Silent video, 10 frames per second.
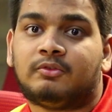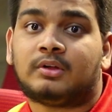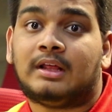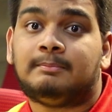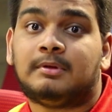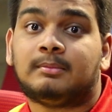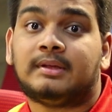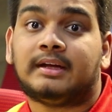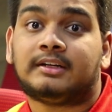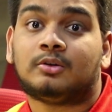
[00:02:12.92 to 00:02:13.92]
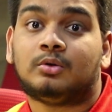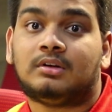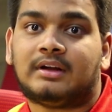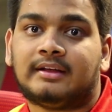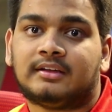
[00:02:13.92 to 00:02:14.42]
for helping me get a
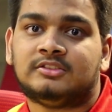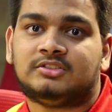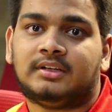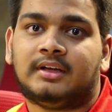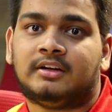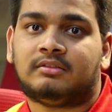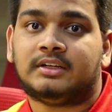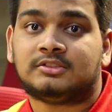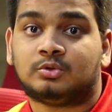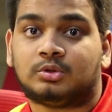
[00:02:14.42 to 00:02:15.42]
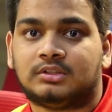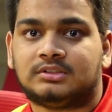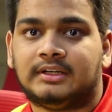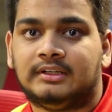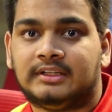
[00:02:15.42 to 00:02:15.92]
good rank in JEE Advanced
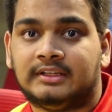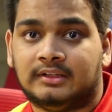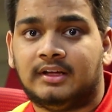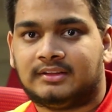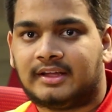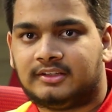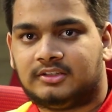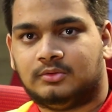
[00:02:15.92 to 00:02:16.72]
2019. Thank